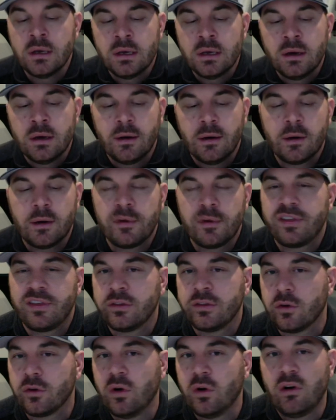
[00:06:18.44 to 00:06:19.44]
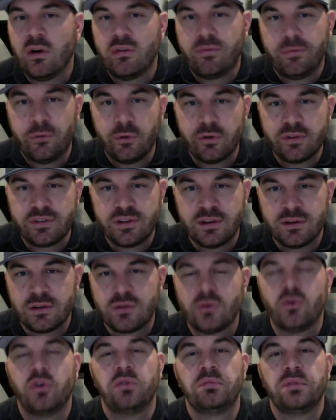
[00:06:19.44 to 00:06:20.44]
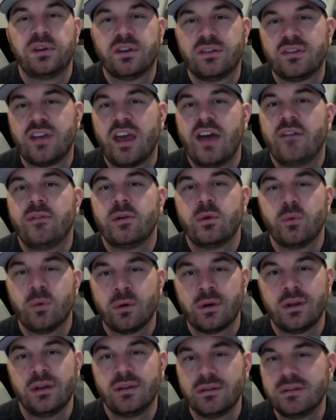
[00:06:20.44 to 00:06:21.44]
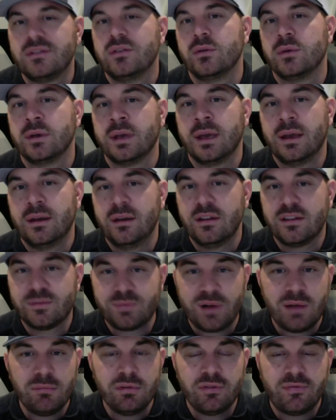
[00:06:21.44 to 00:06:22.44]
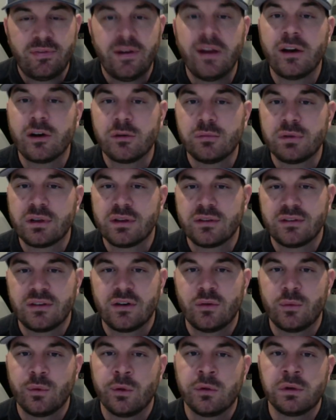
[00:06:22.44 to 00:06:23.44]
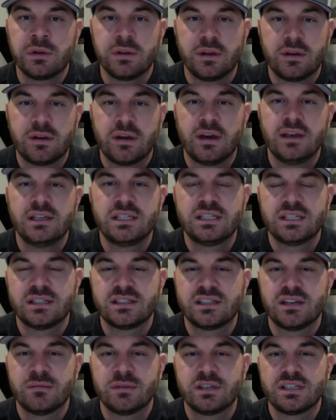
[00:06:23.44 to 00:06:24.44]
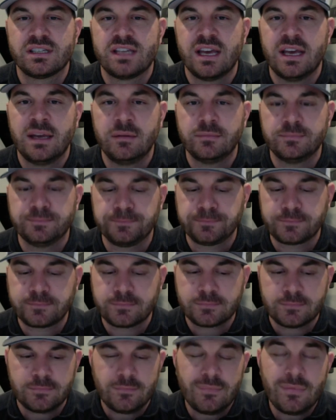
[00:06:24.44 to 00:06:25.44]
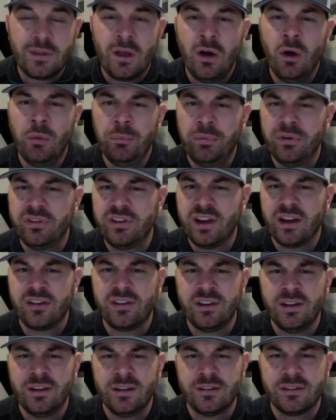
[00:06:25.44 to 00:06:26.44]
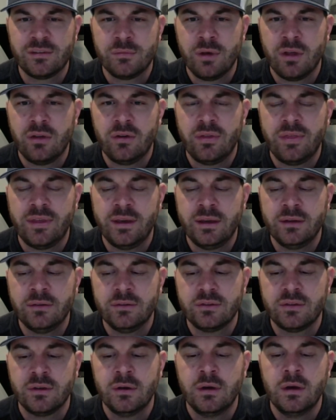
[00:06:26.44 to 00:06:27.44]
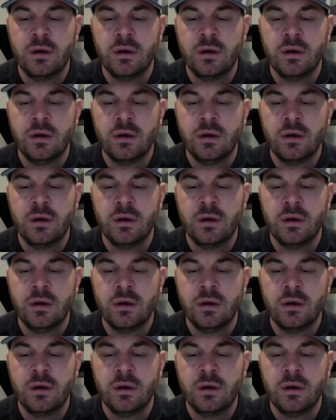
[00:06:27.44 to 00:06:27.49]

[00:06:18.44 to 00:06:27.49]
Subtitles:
I think they're all forced into it because everyone is doing it. And it's probably fair because they're rolling the dice to some extent on projection and some other things.